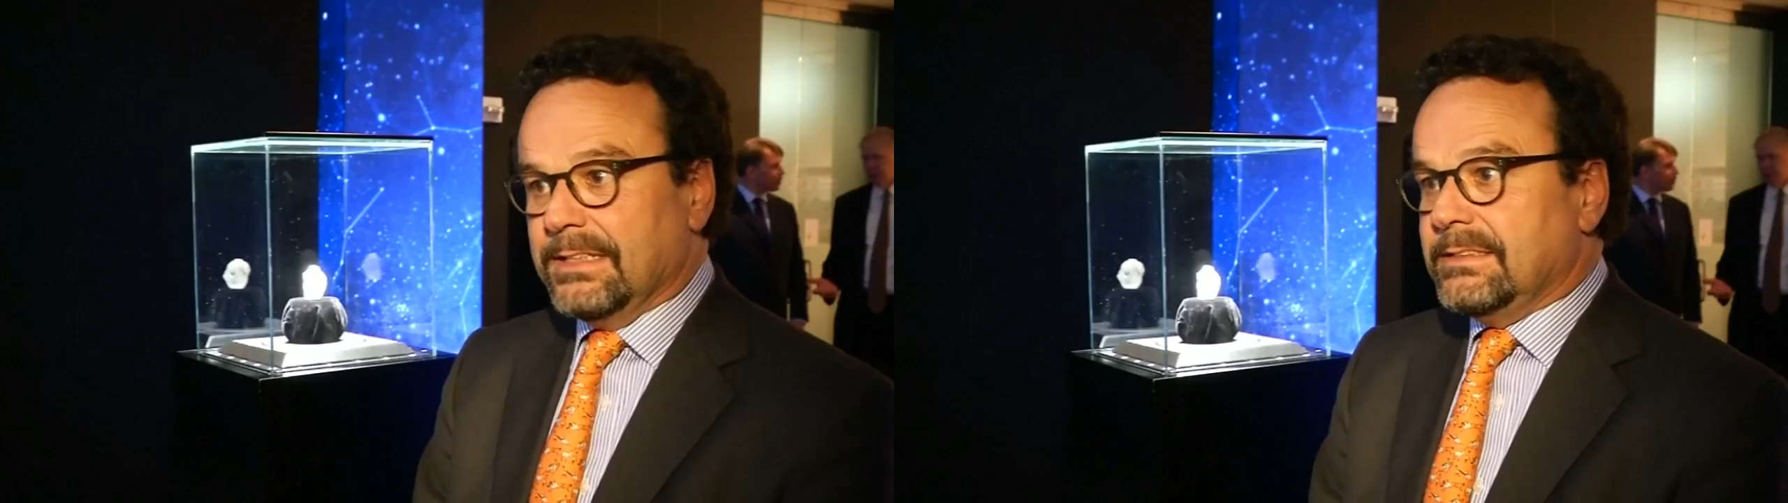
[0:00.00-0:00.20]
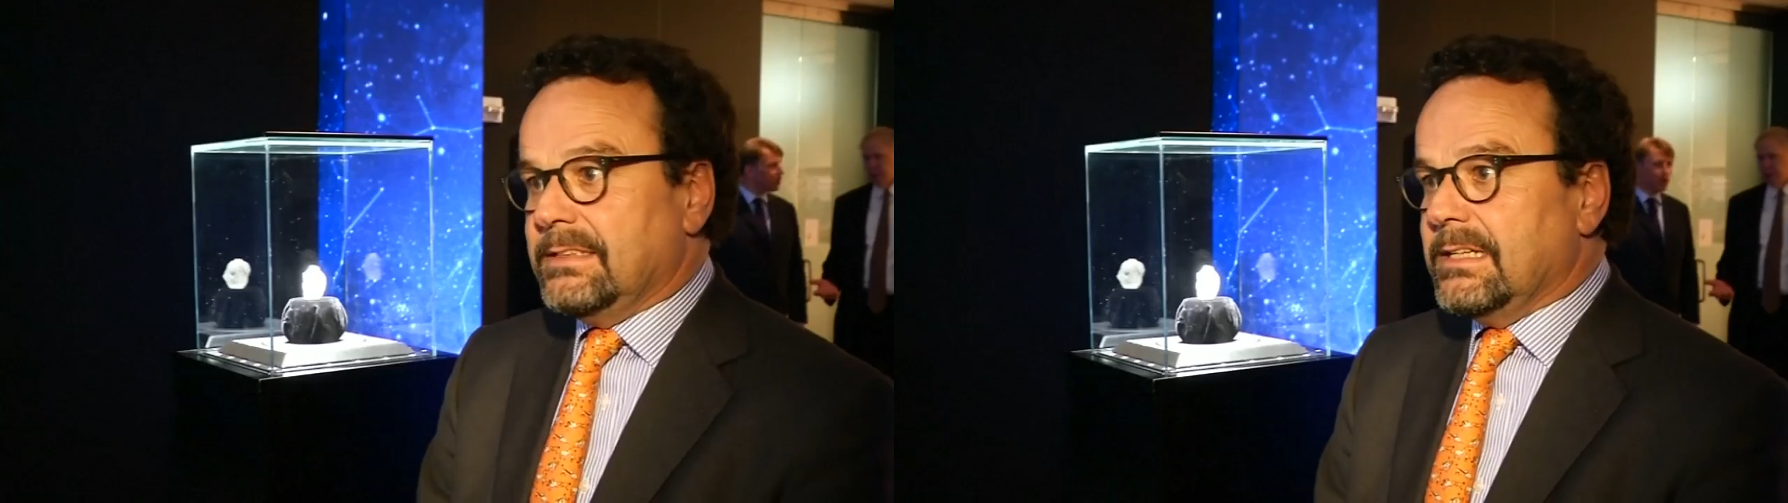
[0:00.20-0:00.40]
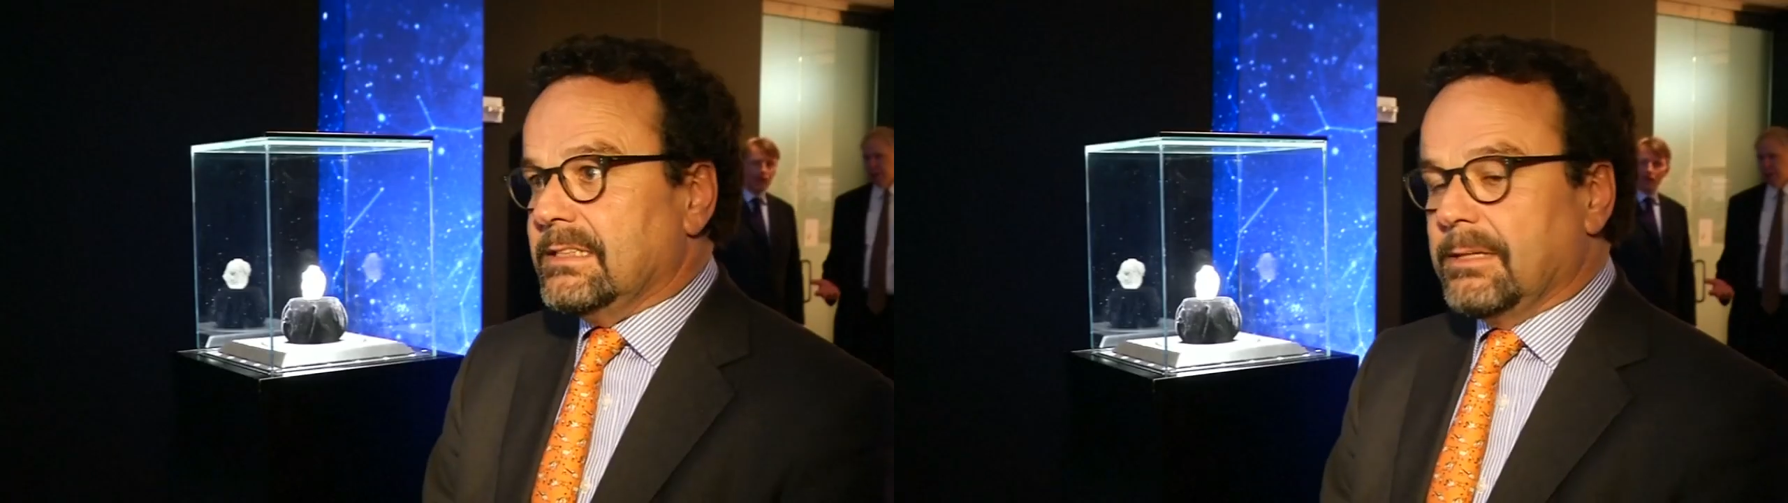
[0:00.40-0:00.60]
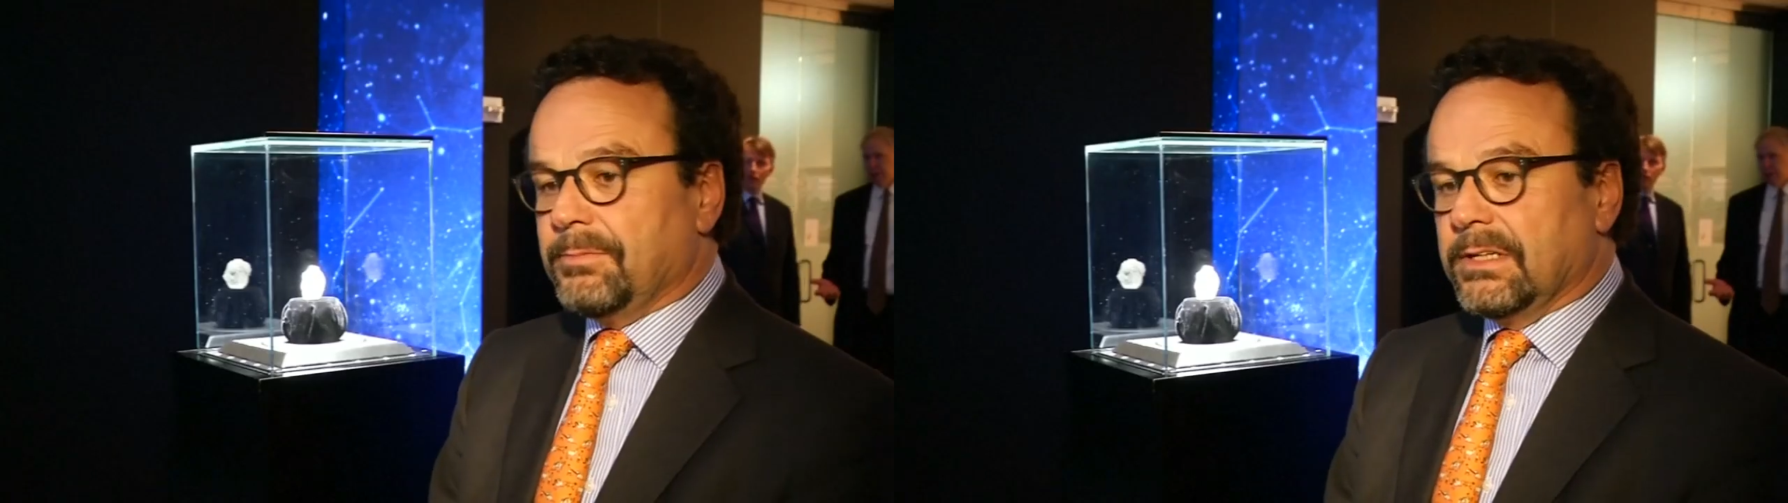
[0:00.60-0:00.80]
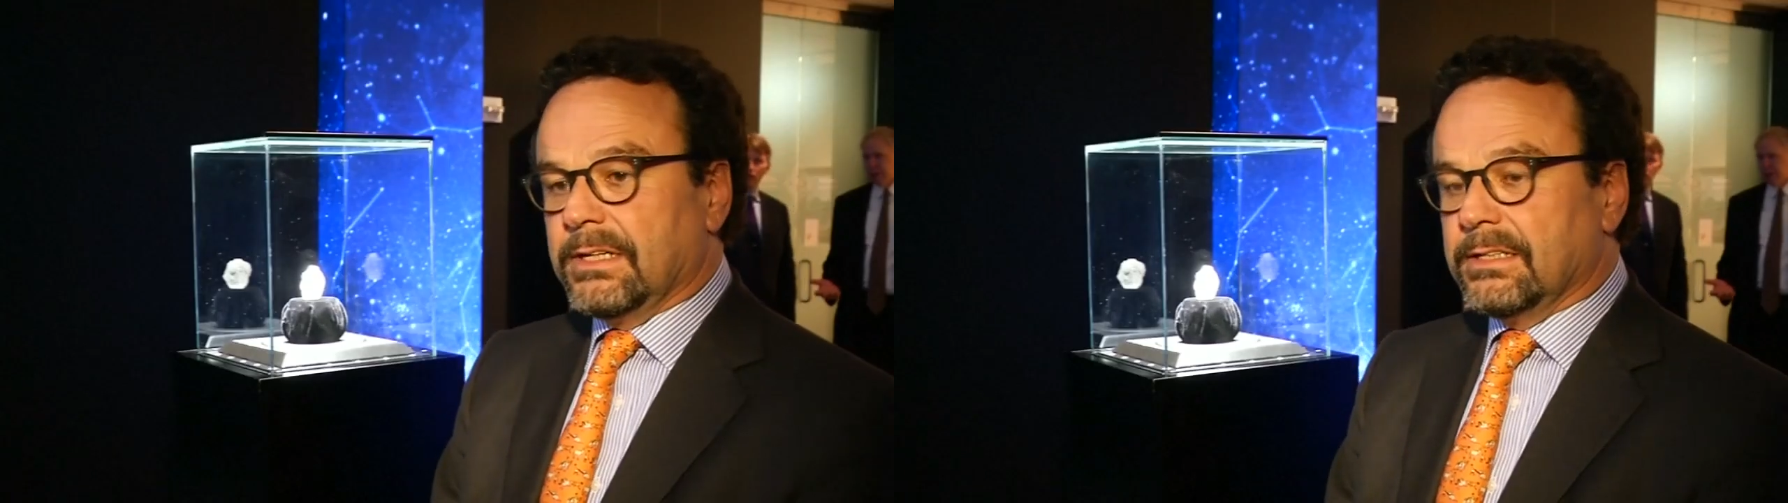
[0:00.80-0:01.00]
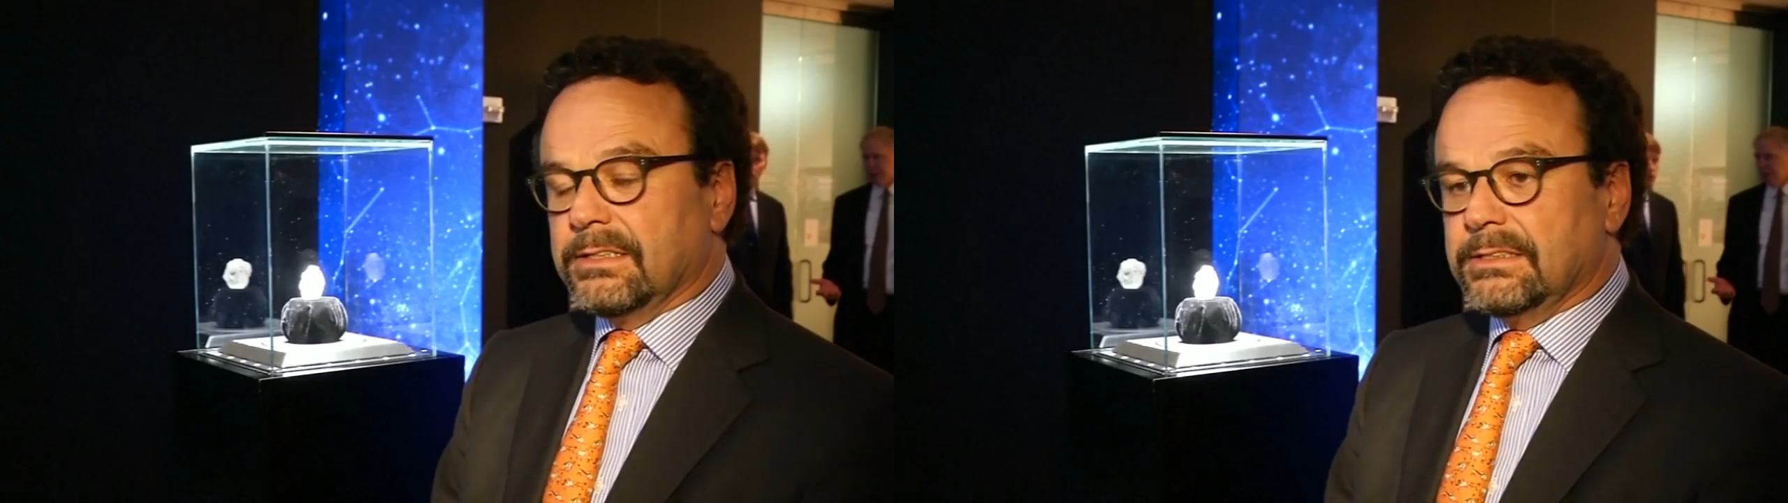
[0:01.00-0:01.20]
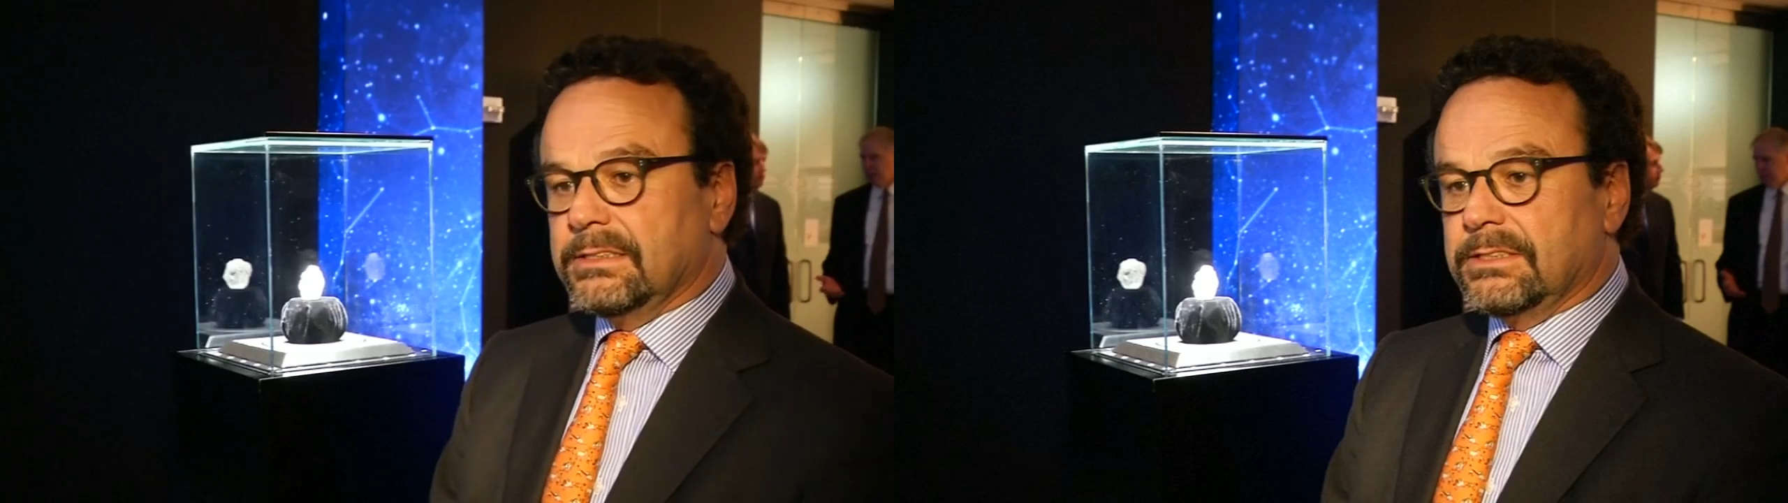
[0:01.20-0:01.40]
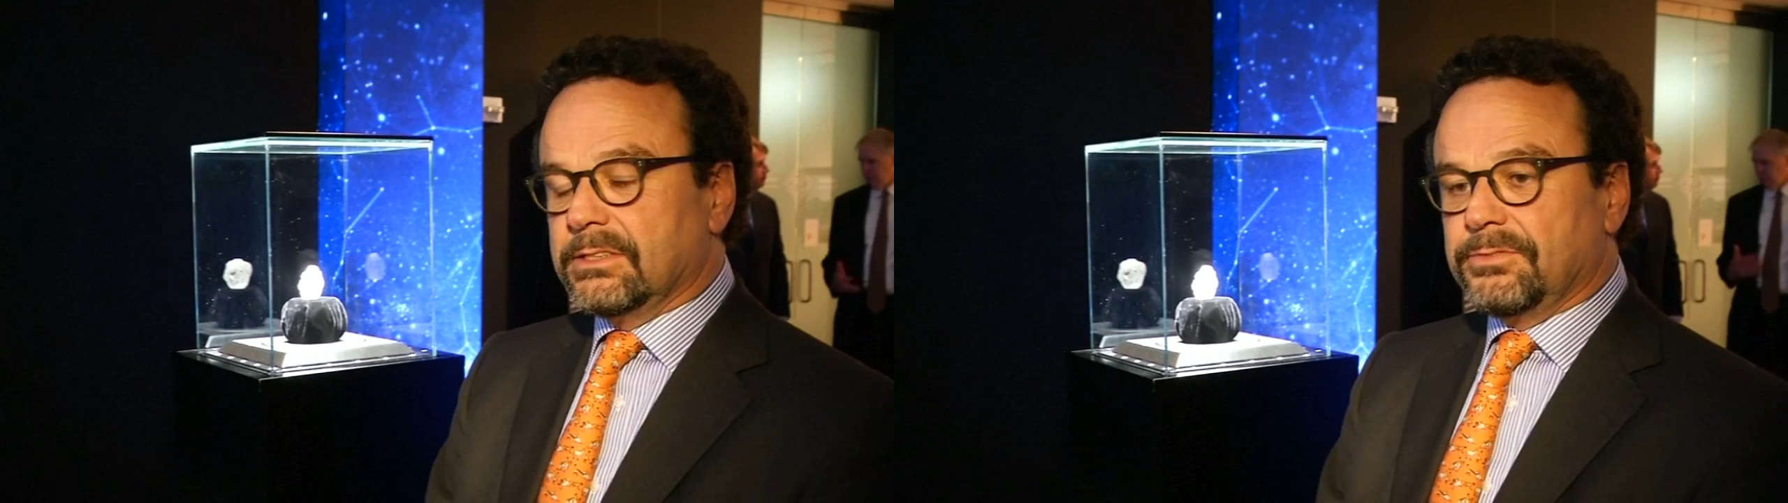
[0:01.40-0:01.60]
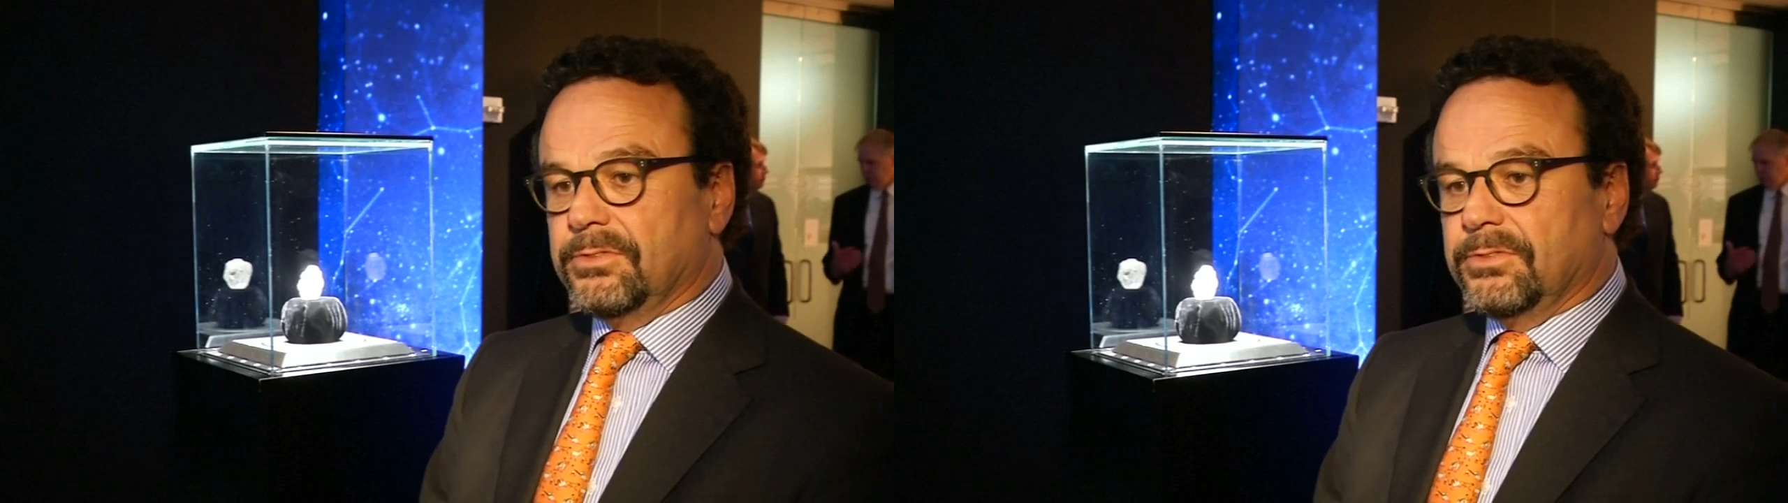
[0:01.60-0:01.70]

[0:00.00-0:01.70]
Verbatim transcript: Seeing something like this is just